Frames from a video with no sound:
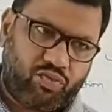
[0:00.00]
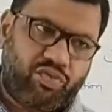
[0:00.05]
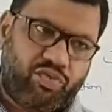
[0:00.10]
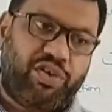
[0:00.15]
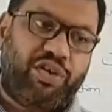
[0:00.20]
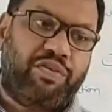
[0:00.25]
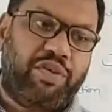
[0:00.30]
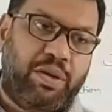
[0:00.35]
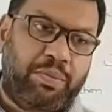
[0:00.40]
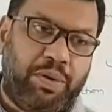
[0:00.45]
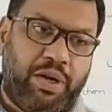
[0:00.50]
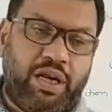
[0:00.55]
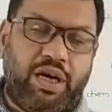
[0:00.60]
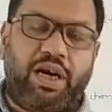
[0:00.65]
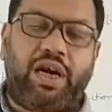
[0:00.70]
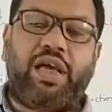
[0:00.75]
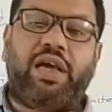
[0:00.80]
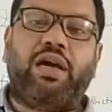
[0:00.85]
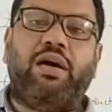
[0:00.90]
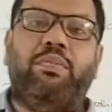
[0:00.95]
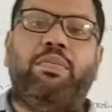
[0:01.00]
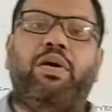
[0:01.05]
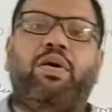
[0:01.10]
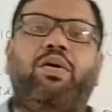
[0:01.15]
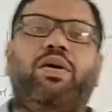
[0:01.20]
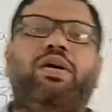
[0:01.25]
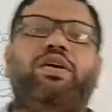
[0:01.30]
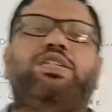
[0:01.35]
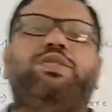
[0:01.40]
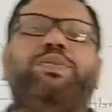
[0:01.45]
We will be learning
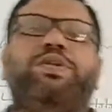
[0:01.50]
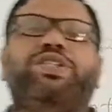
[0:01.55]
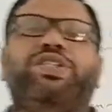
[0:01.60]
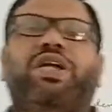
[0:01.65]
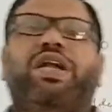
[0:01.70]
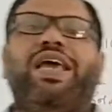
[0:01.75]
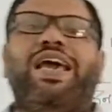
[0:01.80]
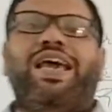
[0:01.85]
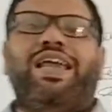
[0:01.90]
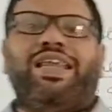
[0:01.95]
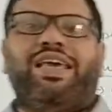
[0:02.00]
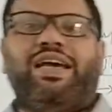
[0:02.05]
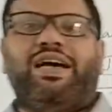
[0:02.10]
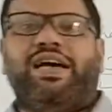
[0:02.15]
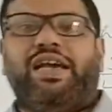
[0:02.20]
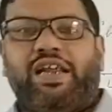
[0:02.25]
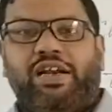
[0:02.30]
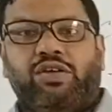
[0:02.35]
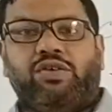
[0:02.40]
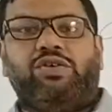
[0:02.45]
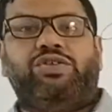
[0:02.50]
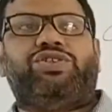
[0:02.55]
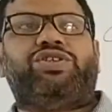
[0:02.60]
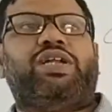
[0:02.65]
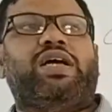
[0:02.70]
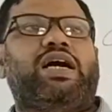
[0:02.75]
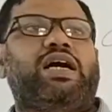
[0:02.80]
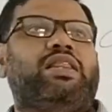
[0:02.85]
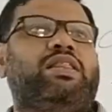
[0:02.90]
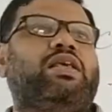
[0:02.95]
about a special area in
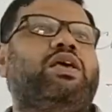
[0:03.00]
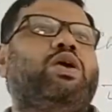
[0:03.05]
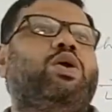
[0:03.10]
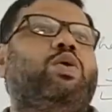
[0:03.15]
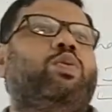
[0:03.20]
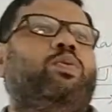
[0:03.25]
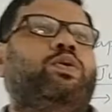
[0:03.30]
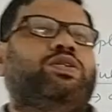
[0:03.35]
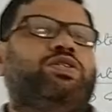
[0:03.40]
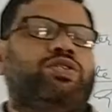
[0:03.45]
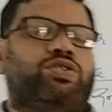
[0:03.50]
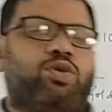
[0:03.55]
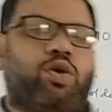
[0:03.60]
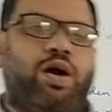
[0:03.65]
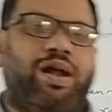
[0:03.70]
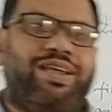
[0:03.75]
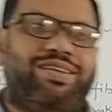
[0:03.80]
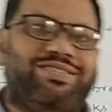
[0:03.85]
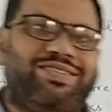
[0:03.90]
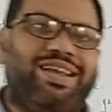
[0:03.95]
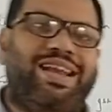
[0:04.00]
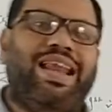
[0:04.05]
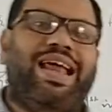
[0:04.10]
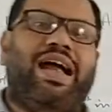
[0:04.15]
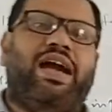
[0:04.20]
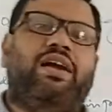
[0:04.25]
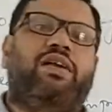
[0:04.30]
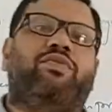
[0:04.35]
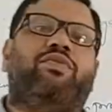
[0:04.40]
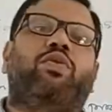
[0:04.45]
Gujarat which is called as the
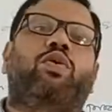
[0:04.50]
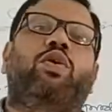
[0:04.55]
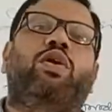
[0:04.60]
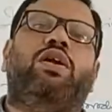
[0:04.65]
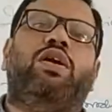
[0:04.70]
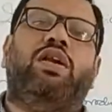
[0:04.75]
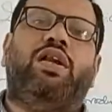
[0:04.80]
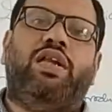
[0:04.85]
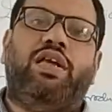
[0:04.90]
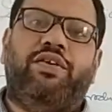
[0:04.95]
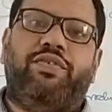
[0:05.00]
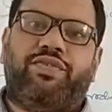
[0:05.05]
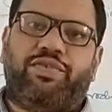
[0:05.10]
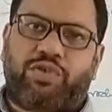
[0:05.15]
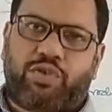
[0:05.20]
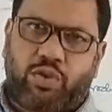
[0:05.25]
land of golden leaf.